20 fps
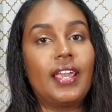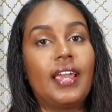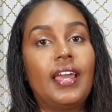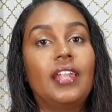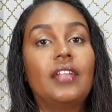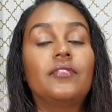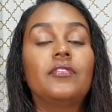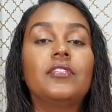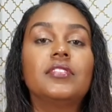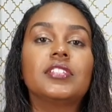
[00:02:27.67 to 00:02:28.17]

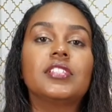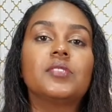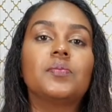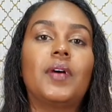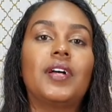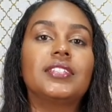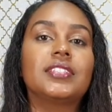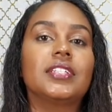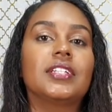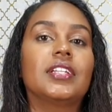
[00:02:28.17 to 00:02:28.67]
And I've used this
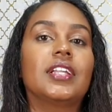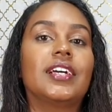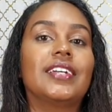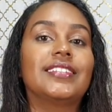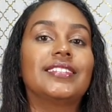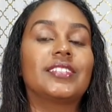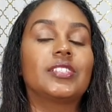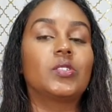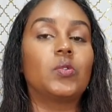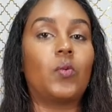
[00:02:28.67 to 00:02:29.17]
pattern
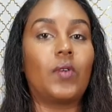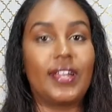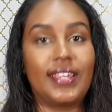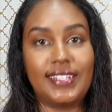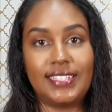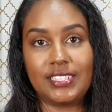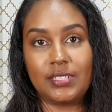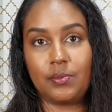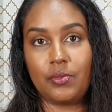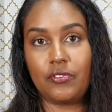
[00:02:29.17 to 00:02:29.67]

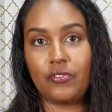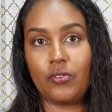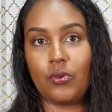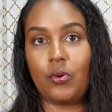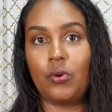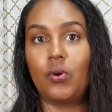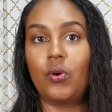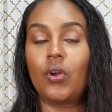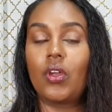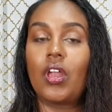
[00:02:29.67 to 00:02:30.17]
twice
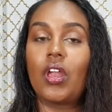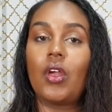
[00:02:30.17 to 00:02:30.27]
before.